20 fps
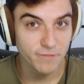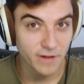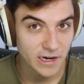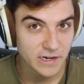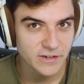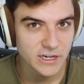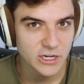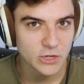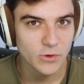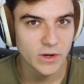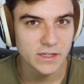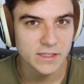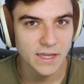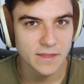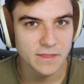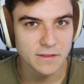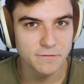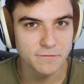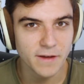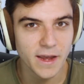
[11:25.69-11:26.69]
very very
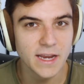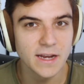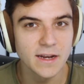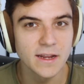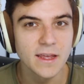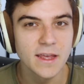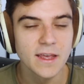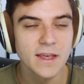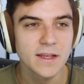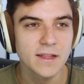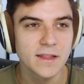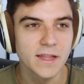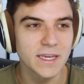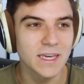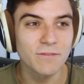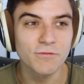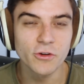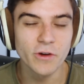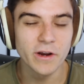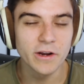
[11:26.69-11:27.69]
quickly end the fight,
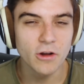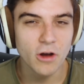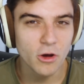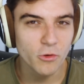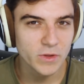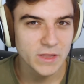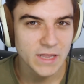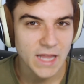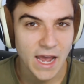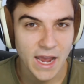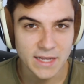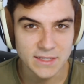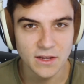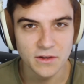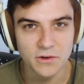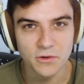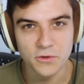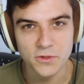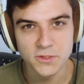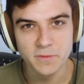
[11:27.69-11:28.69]
like if you're at all reliant
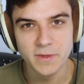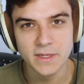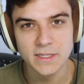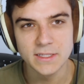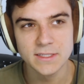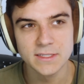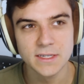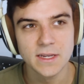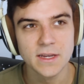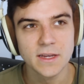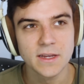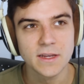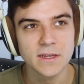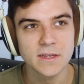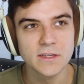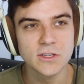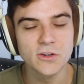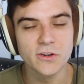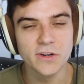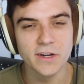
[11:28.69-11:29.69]
on ultimates,
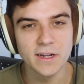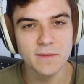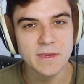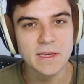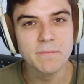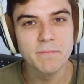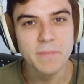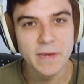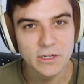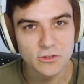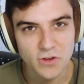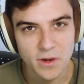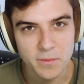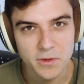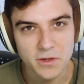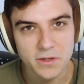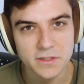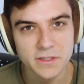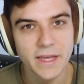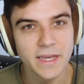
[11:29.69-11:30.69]
you're going to be in big
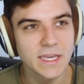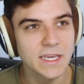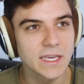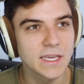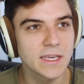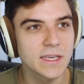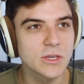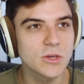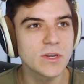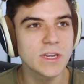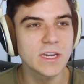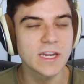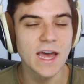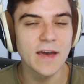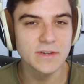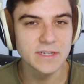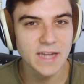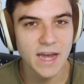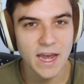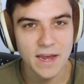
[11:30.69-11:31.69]
trouble. Like you need to
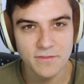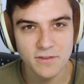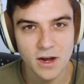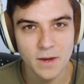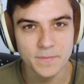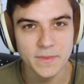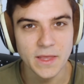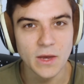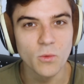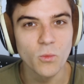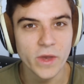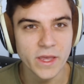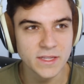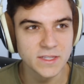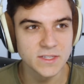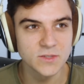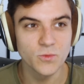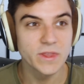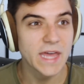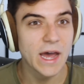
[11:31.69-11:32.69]
have a dive comp that
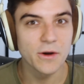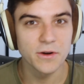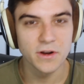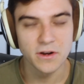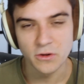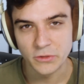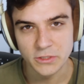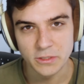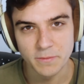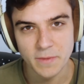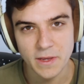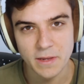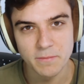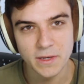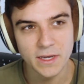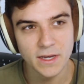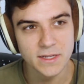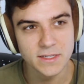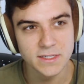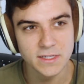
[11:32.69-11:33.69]
wins without an
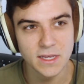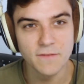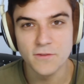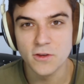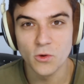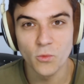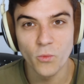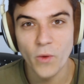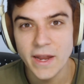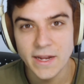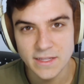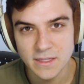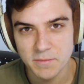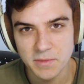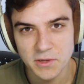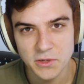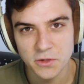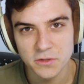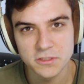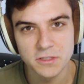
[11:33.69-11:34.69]
ultimate because if you're waiting
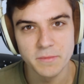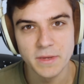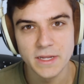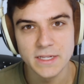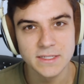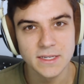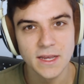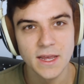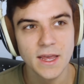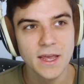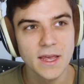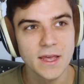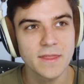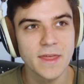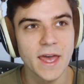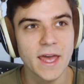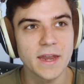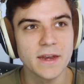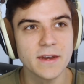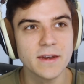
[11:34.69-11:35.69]
to build ultimates,
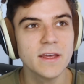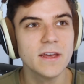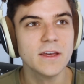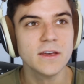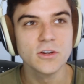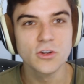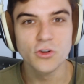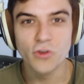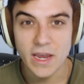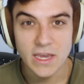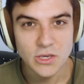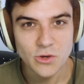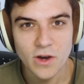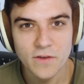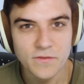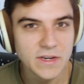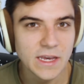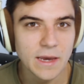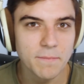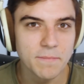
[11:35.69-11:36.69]
then great
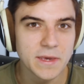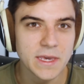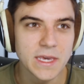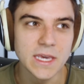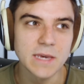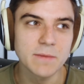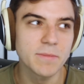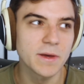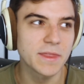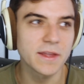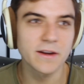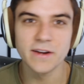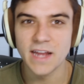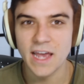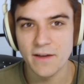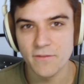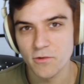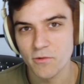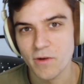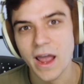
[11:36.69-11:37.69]
you have an EMP, but they're
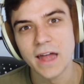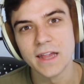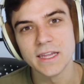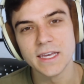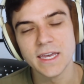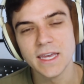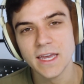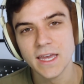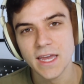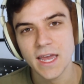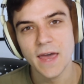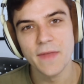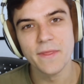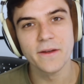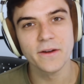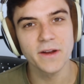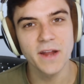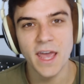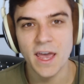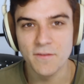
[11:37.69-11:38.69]
going to have a rally
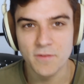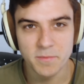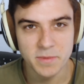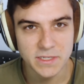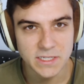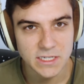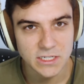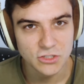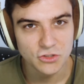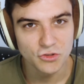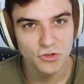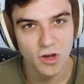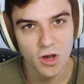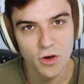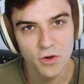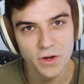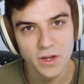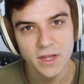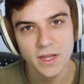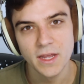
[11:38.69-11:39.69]
and they're going to have a Baptiste
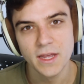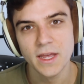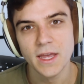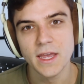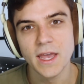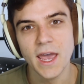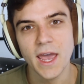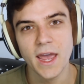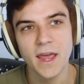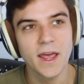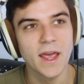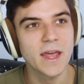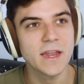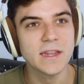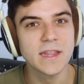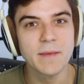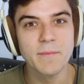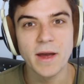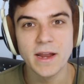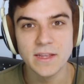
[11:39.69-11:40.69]
drone and,
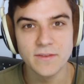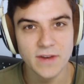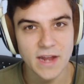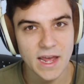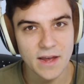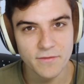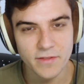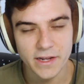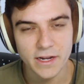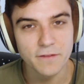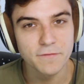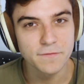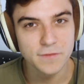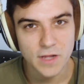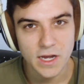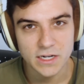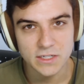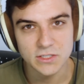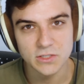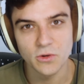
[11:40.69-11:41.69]
and they might even have like a
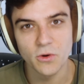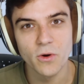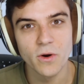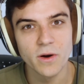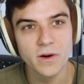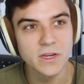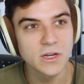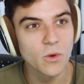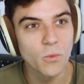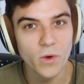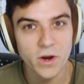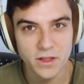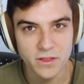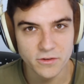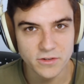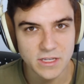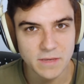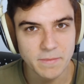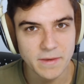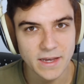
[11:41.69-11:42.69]
flux or you know one
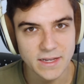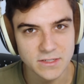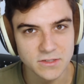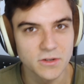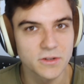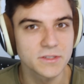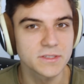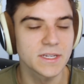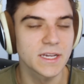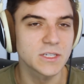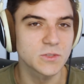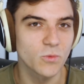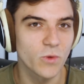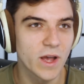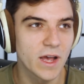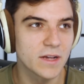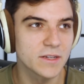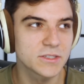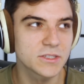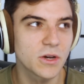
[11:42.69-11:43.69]
of their DPS ults as
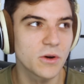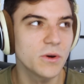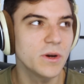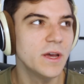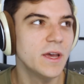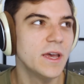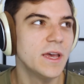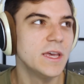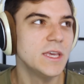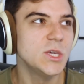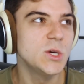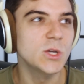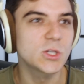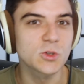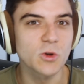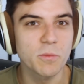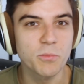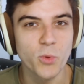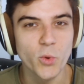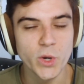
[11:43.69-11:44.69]
well. So you
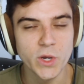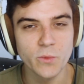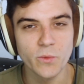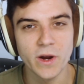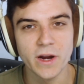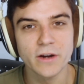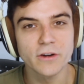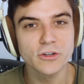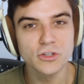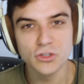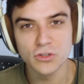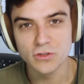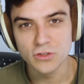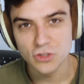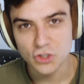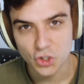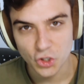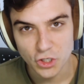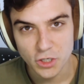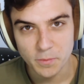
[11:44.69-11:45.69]
get to a point where
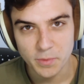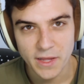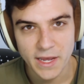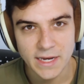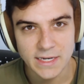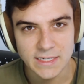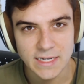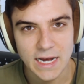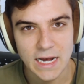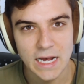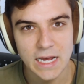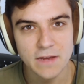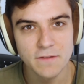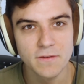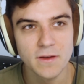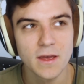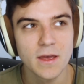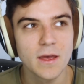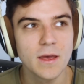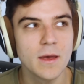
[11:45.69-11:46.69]
sure you're playing
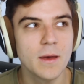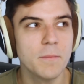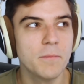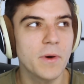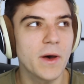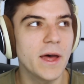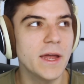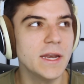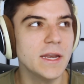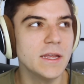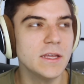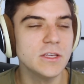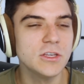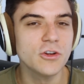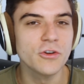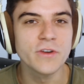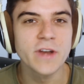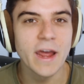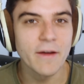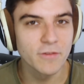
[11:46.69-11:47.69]
dive, but
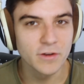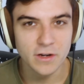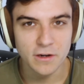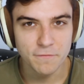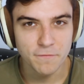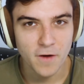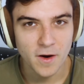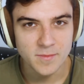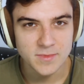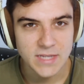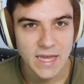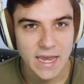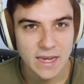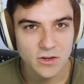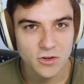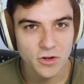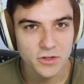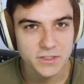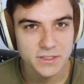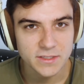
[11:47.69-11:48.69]
you're never going to farm
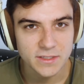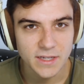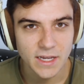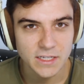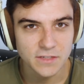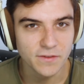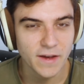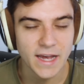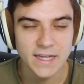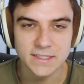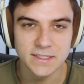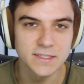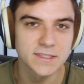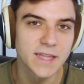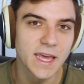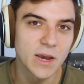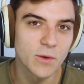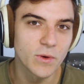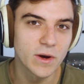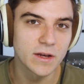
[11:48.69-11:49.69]
tank ults as fast
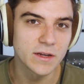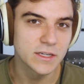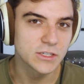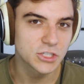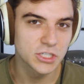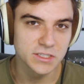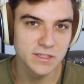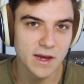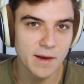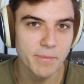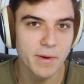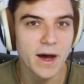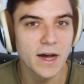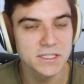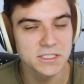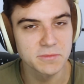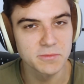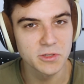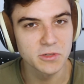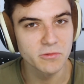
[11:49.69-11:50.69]
as they will. It's just not
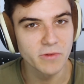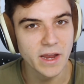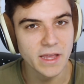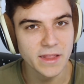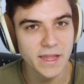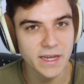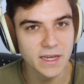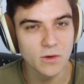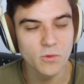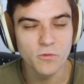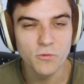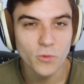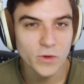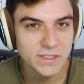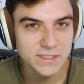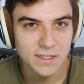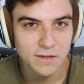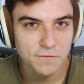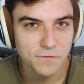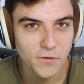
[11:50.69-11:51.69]
possible, right? Like if
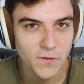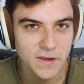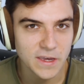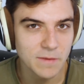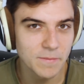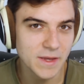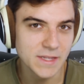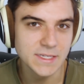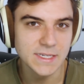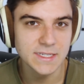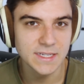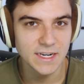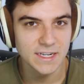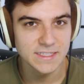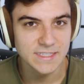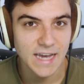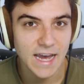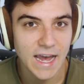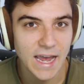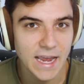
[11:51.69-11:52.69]
Winston fully commits, he's
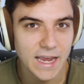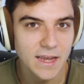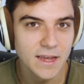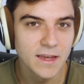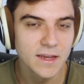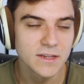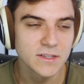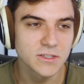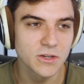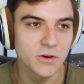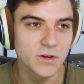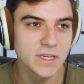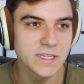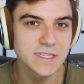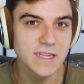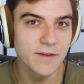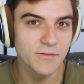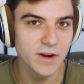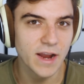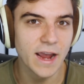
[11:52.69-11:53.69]
going to die. So
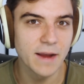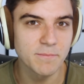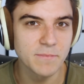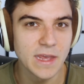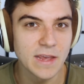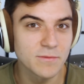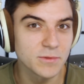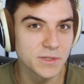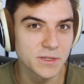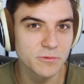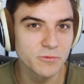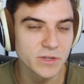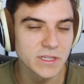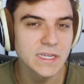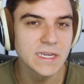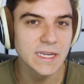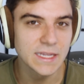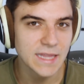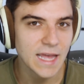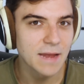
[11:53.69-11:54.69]
he's never able to
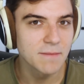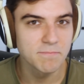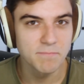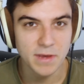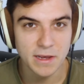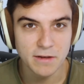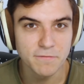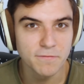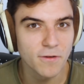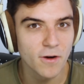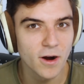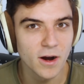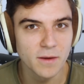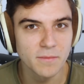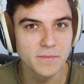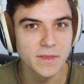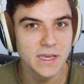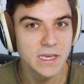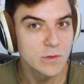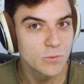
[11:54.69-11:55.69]
really get that big
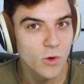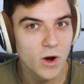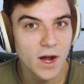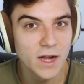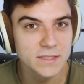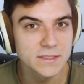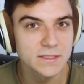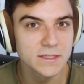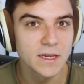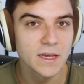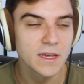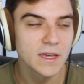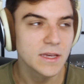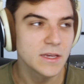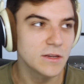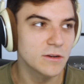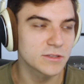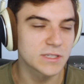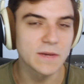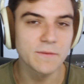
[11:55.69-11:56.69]
farm that he wants.
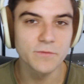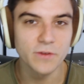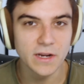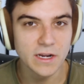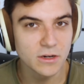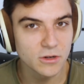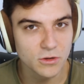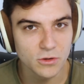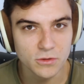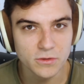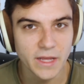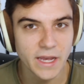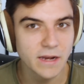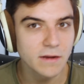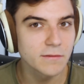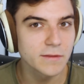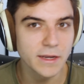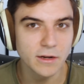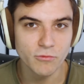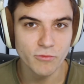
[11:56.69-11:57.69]
You know, same for a hero
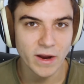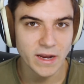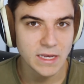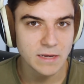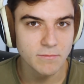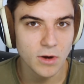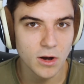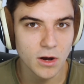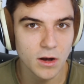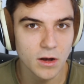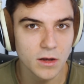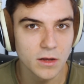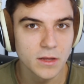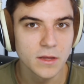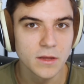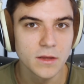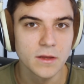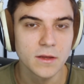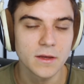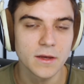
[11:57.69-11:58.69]
like like Wrecking
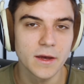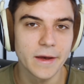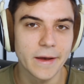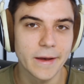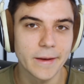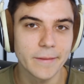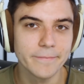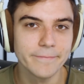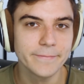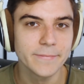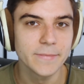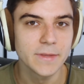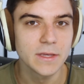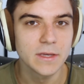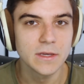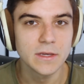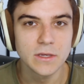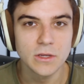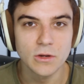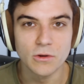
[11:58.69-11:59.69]
Ball. Um,
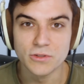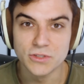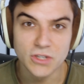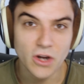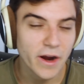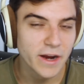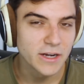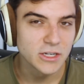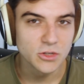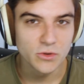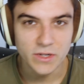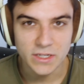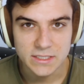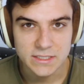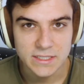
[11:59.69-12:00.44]
you know, Zarya to an